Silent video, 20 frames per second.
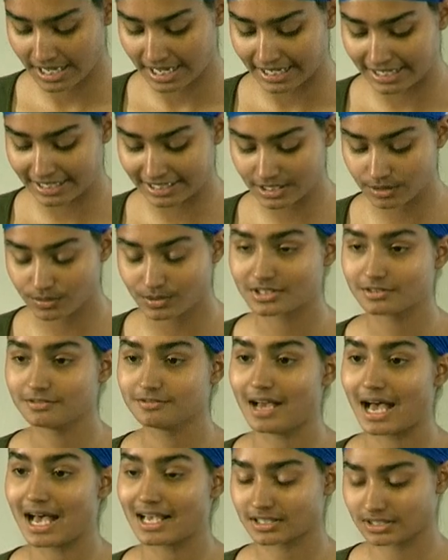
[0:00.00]
India was a
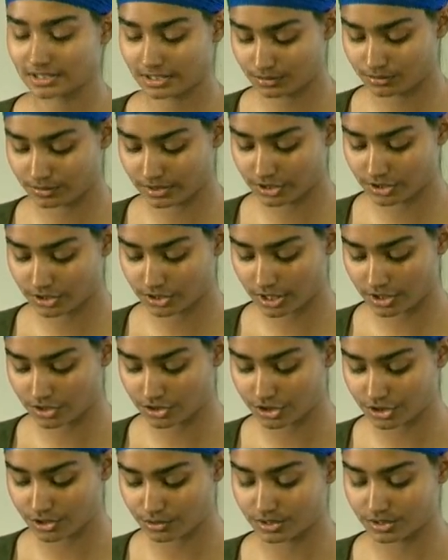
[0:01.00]
vastly rich country,